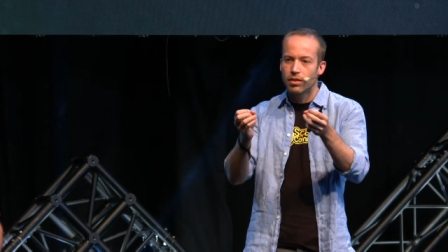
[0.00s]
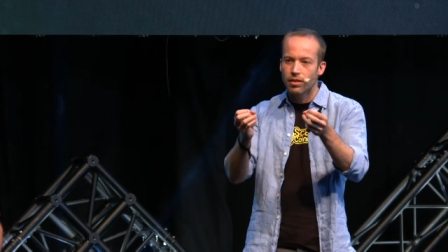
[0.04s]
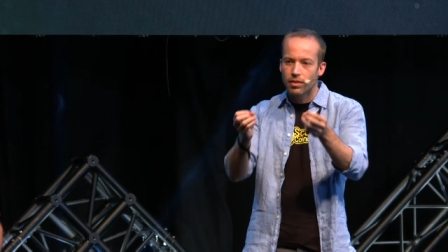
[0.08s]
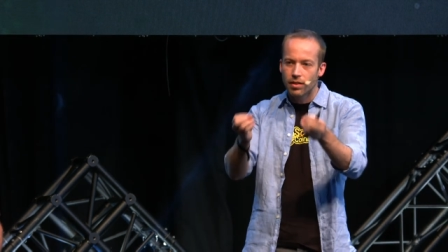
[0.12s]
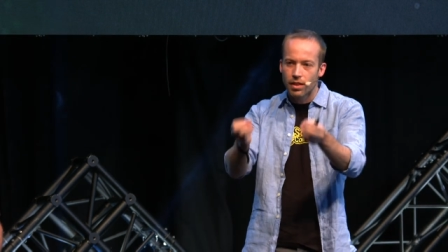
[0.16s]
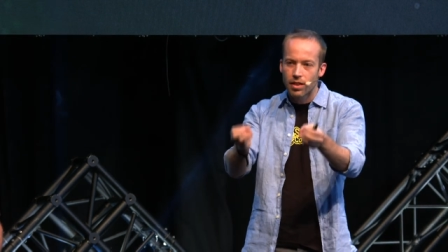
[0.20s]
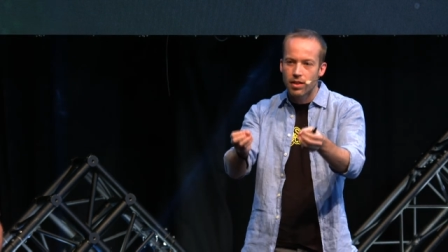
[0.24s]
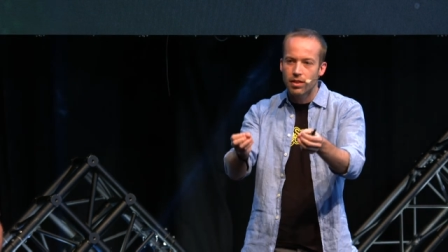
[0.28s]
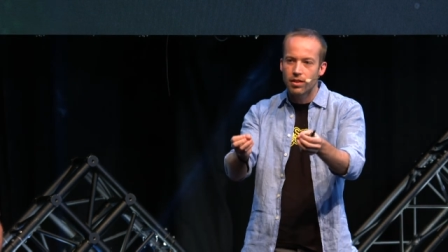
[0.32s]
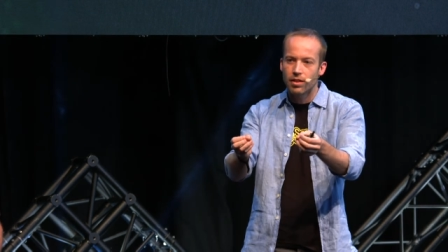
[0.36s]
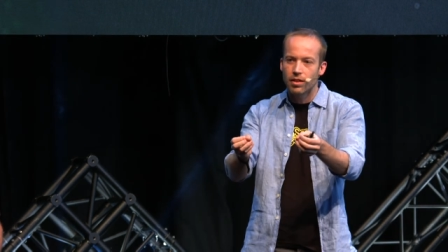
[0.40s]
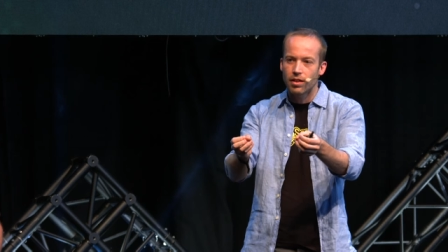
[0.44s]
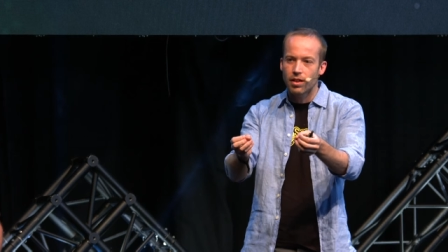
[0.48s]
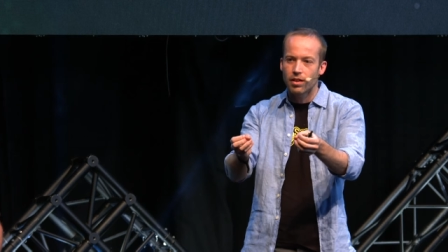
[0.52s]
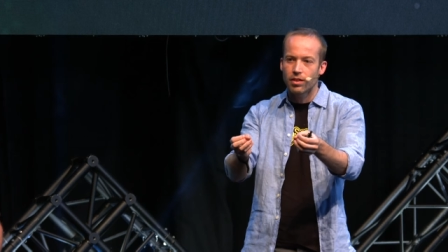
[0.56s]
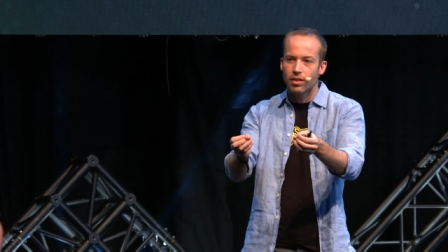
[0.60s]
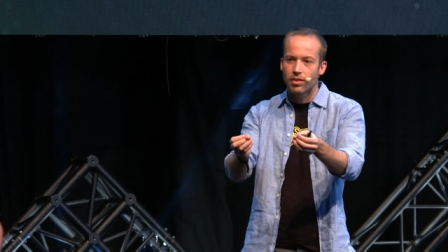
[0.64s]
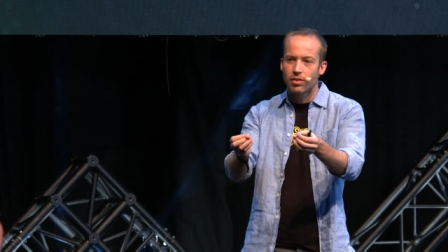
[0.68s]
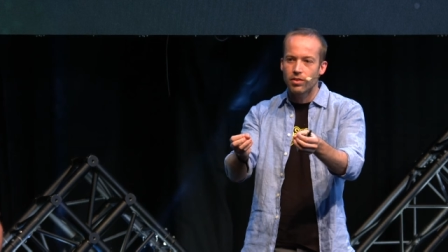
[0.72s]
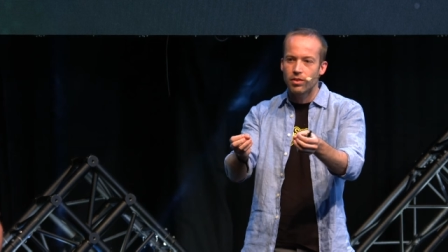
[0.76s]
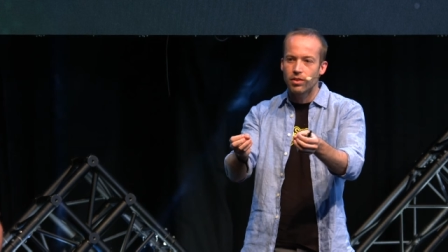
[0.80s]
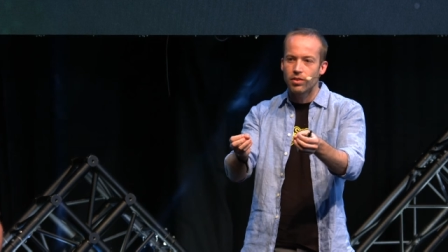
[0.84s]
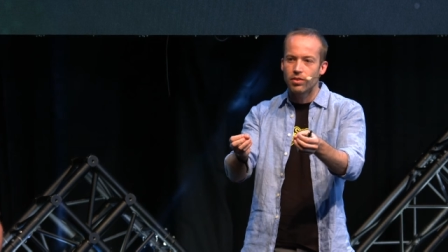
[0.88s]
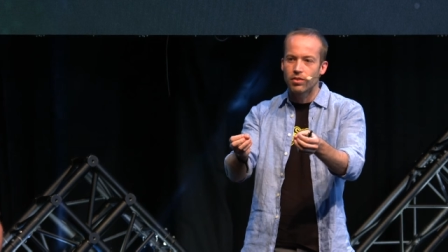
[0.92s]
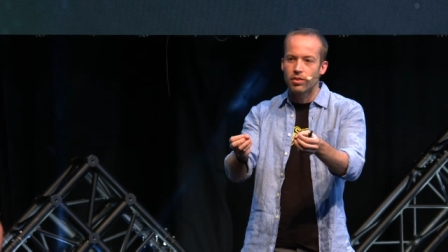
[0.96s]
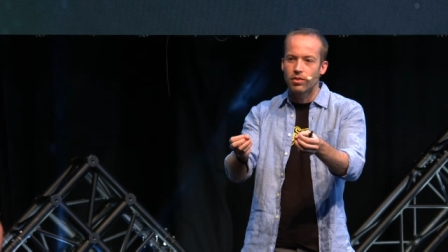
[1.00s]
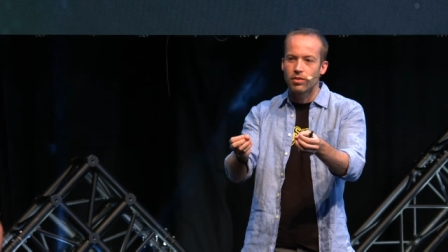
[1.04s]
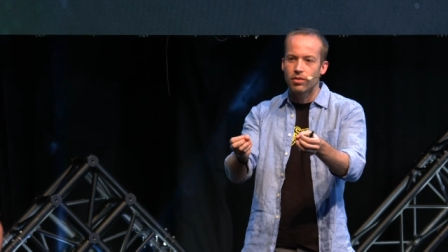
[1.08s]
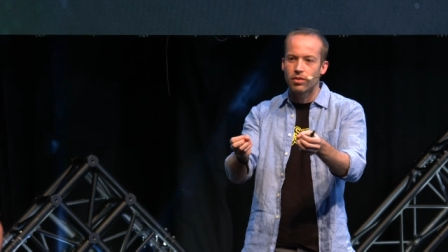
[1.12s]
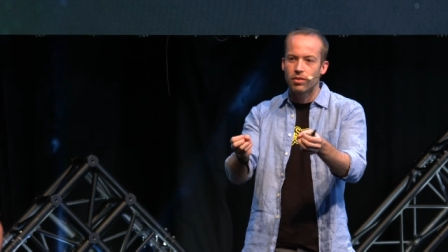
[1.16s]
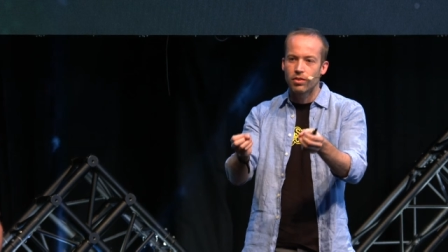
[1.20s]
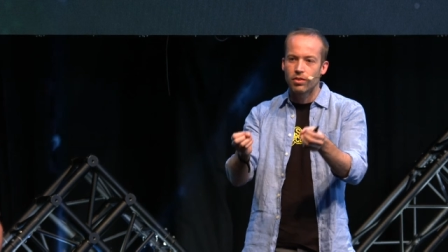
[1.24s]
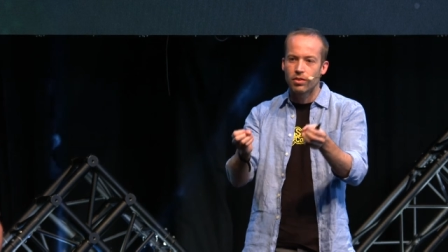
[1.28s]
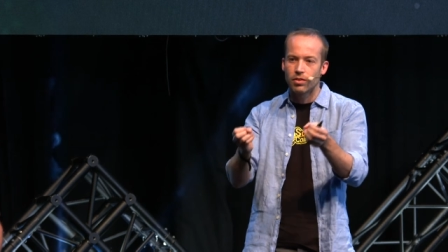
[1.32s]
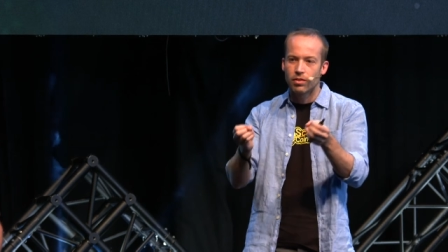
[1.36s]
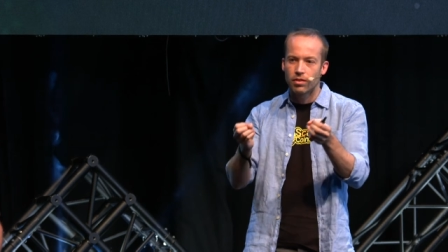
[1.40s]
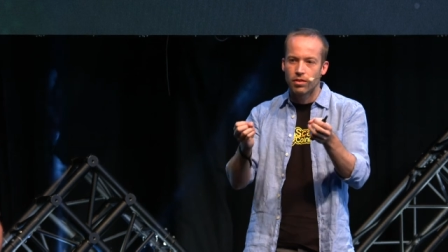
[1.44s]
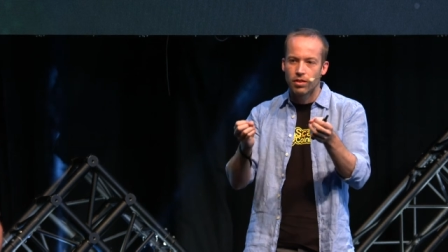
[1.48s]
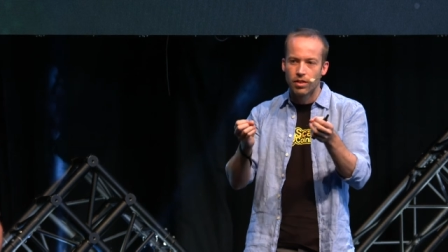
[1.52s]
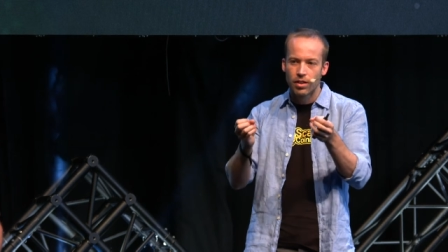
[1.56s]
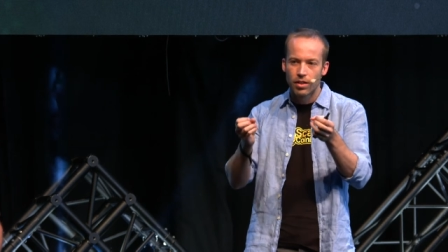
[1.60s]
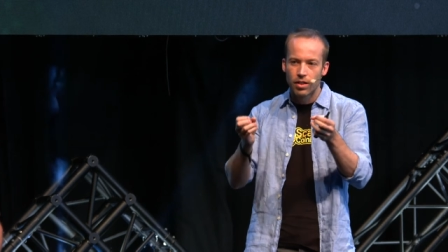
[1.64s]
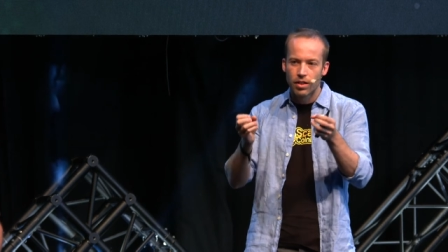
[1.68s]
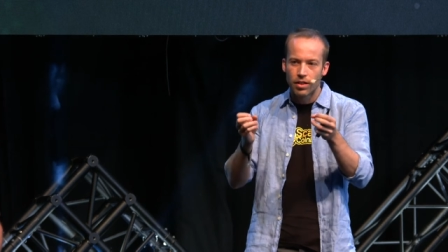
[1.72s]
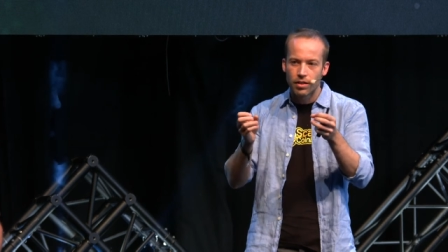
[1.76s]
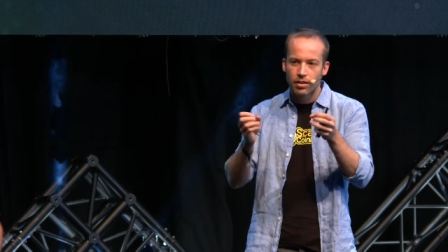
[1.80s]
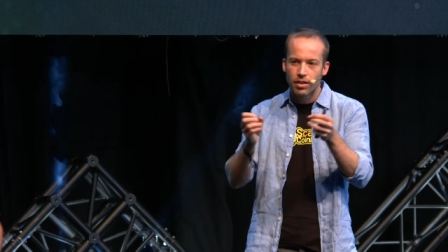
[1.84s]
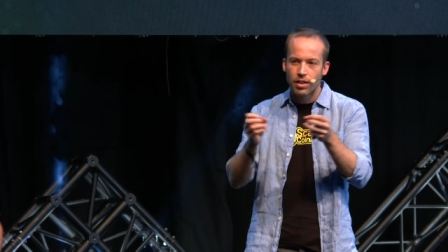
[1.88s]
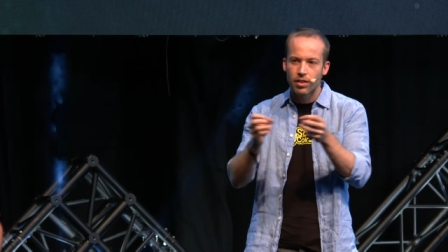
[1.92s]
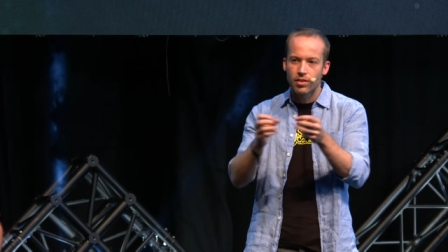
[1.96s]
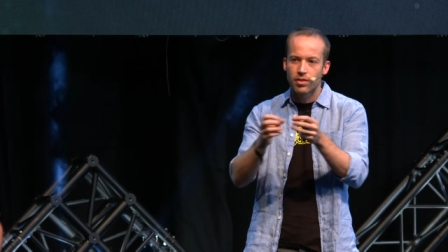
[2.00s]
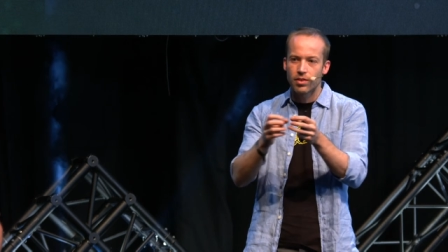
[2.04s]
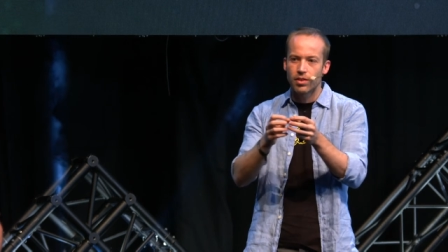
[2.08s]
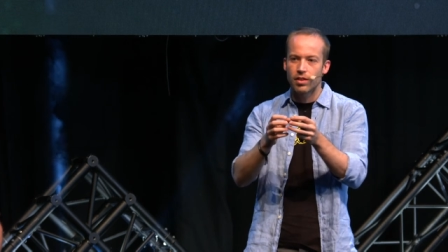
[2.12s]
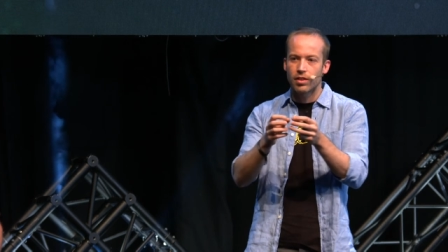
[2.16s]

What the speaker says: take the right decision. So that's